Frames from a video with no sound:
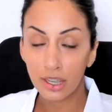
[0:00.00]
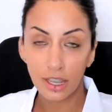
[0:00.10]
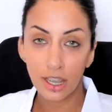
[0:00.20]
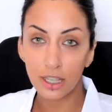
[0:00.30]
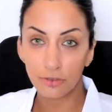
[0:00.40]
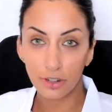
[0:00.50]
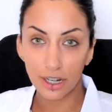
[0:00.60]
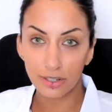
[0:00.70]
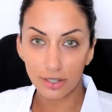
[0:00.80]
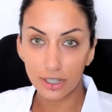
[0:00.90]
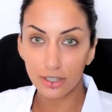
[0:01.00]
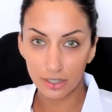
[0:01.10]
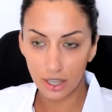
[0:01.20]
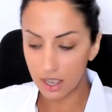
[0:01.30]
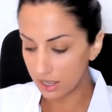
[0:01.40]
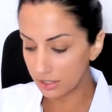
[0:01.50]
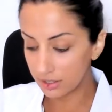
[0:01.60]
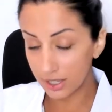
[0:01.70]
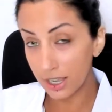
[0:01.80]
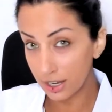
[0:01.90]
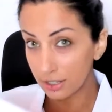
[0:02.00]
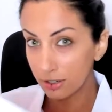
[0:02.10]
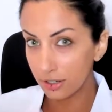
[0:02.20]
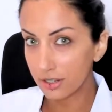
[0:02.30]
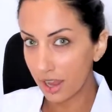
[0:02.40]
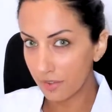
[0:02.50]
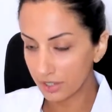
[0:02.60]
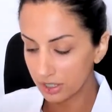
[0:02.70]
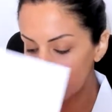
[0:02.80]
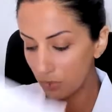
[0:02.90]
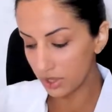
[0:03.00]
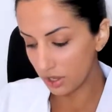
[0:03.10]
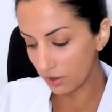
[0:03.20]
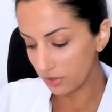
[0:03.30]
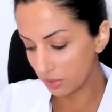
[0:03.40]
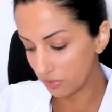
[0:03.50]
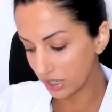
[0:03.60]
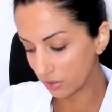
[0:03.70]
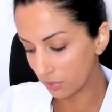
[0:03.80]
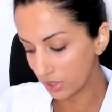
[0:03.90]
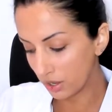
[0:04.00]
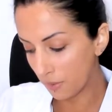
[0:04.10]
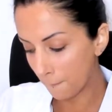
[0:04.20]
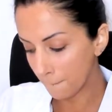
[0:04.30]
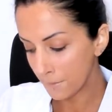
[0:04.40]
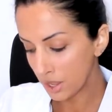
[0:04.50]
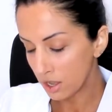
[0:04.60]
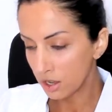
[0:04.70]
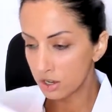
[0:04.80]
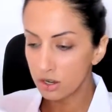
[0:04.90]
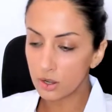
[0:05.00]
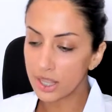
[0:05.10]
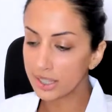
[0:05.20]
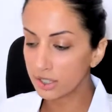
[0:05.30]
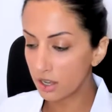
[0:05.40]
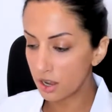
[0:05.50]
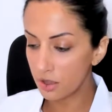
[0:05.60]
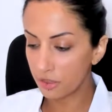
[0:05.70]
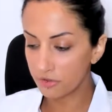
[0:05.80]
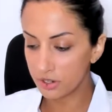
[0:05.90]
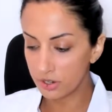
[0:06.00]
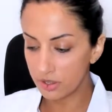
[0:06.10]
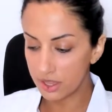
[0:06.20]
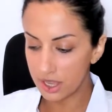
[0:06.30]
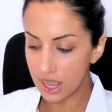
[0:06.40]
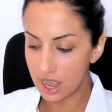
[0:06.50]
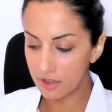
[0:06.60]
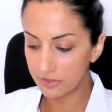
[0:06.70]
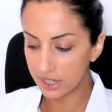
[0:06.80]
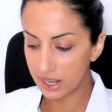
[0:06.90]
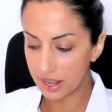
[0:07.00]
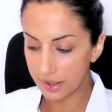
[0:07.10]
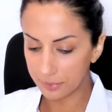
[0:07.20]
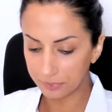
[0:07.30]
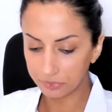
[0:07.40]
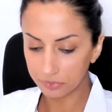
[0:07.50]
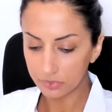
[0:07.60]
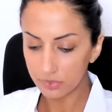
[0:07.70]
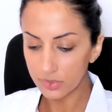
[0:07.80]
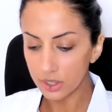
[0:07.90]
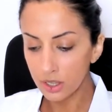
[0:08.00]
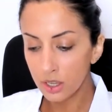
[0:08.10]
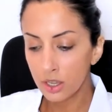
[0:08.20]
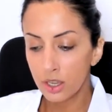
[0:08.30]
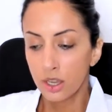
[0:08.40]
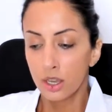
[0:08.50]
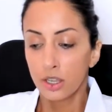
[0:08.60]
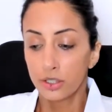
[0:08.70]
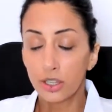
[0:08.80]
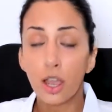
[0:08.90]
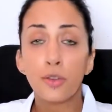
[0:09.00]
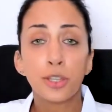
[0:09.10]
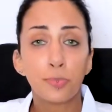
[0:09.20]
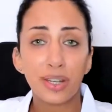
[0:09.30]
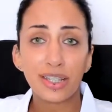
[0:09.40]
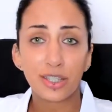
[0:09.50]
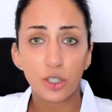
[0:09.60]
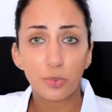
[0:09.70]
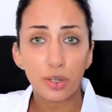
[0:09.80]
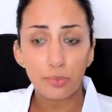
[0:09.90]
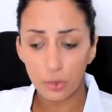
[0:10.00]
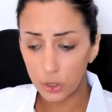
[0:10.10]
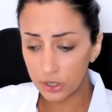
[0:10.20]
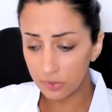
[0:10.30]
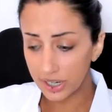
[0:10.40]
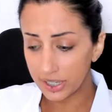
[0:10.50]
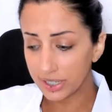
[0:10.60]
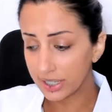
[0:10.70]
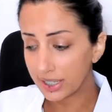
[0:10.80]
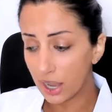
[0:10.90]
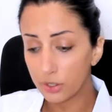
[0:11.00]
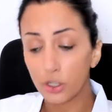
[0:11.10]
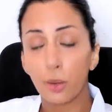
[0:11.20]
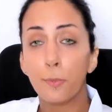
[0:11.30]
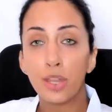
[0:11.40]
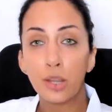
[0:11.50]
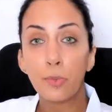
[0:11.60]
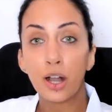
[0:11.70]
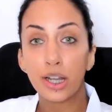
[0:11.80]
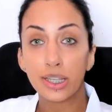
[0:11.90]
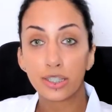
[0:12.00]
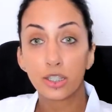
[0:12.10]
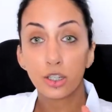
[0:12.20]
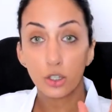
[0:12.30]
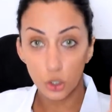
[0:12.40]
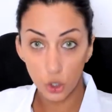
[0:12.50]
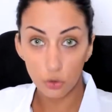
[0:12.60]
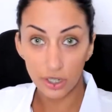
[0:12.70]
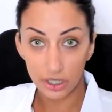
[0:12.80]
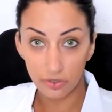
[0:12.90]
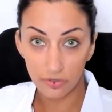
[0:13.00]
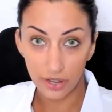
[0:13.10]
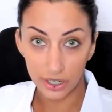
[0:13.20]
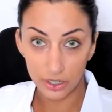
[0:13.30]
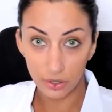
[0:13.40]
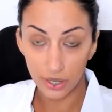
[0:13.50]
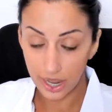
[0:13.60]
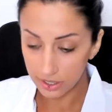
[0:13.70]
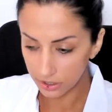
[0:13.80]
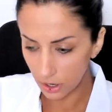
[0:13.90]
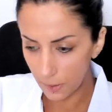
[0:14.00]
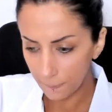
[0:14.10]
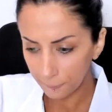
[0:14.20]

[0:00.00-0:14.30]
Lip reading: it's fine. It is good having someone with you if you can bring someone with you. Cool, let's go through the aftercare. So this bit is super important because this is how you're going to minimize your risk of infection, okay? So